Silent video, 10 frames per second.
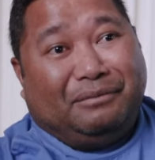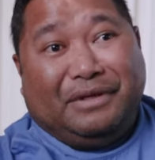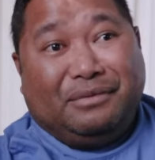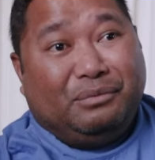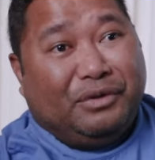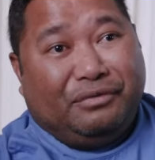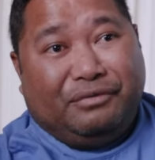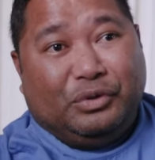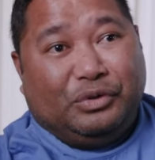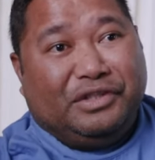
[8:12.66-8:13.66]
Even with
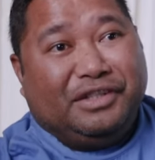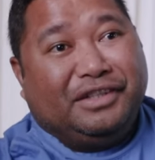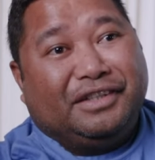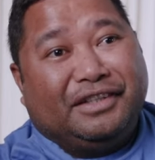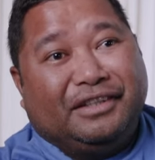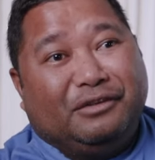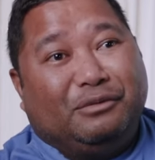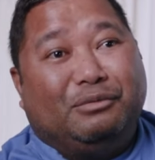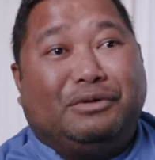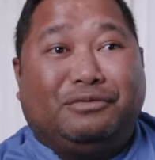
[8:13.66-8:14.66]
food,
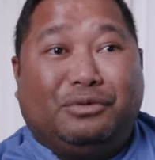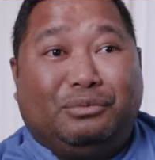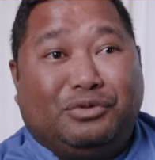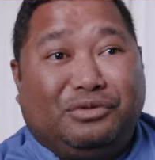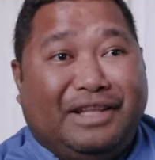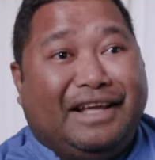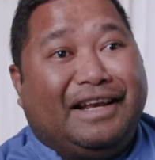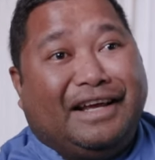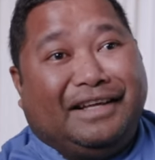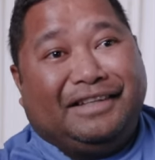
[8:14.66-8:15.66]
what food would they
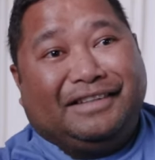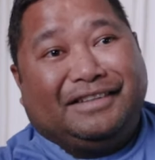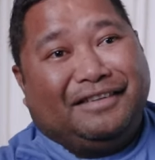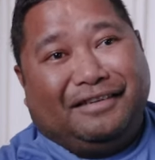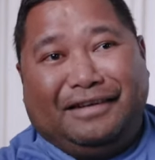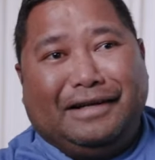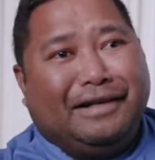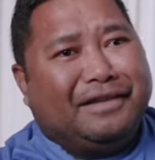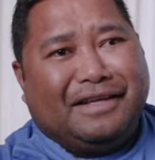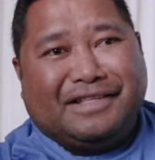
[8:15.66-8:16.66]
like?
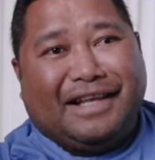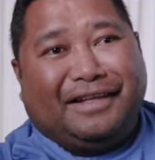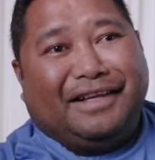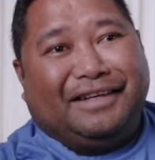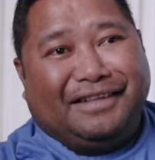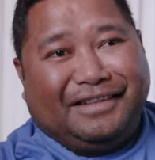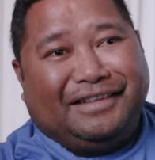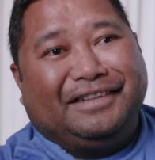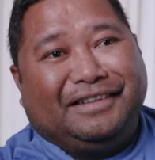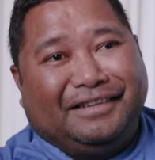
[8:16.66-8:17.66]
Little things like that.
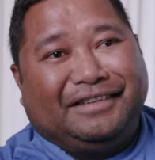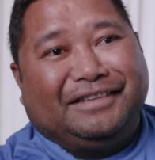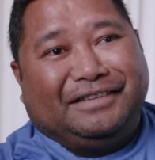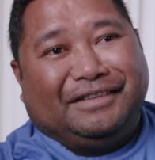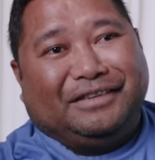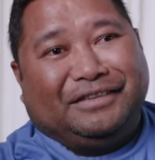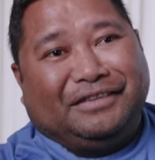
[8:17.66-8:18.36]
So